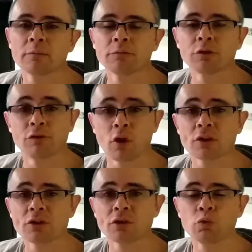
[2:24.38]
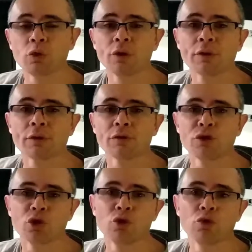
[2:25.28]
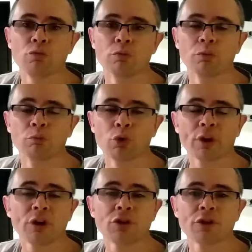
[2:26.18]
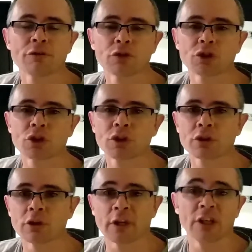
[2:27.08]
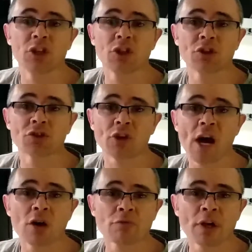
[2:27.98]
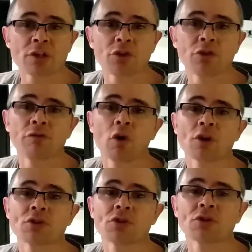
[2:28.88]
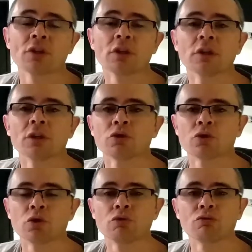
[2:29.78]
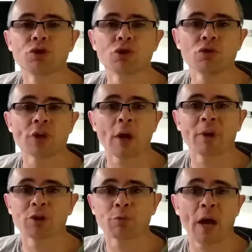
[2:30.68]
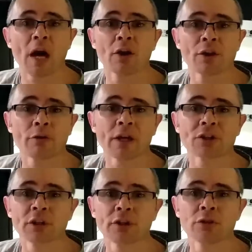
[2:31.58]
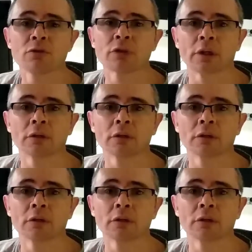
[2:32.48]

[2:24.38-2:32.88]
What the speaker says: devices with new, more energy efficient, like Energy Star rated devices, to reduce how much power they're actually using.